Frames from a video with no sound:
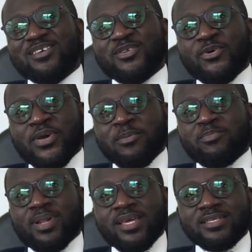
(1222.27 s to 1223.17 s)

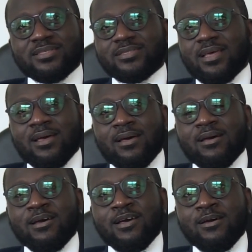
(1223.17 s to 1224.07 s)
in place,
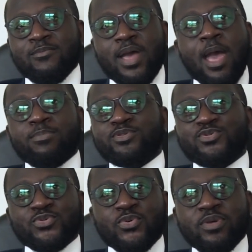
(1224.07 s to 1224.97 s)
up
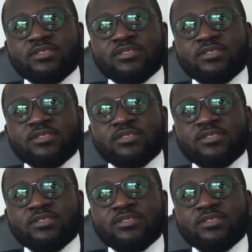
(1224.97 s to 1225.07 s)
to,